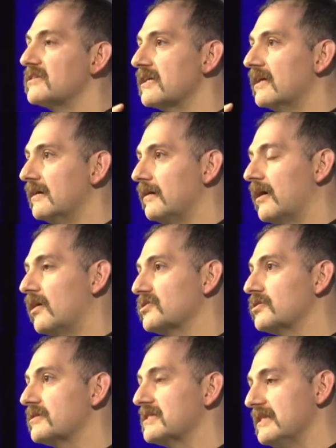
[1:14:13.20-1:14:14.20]
There's
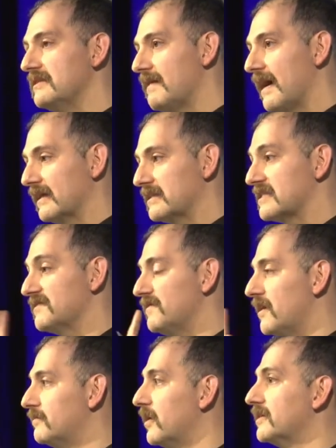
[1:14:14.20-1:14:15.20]
also a seed bank in
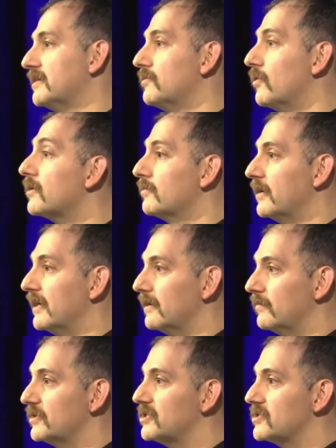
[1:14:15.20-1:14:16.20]
Svalbard in
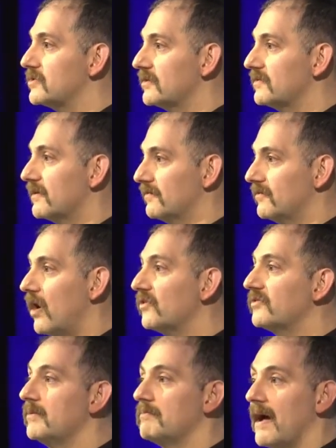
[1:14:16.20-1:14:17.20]
Norway, which is sort of the
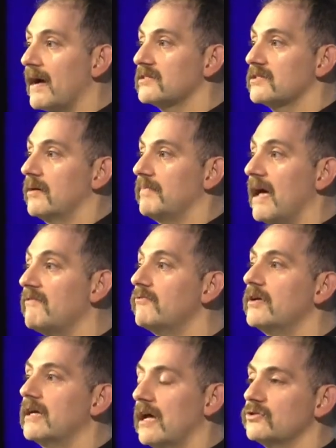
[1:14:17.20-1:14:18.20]
ultimate backstop.
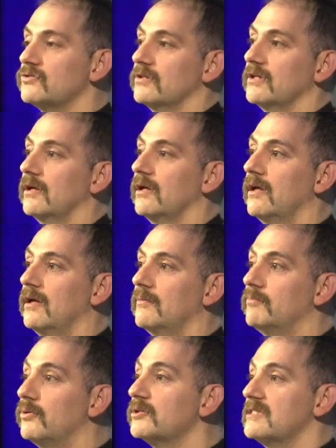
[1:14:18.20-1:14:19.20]
Every country
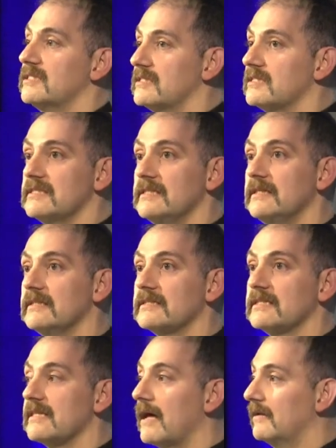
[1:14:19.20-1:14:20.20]
puts its
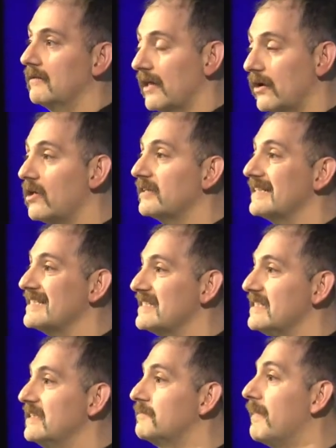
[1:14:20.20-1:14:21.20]
seeds in that. They call it a
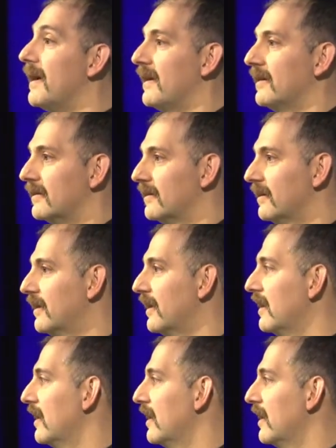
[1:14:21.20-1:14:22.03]
seed bank.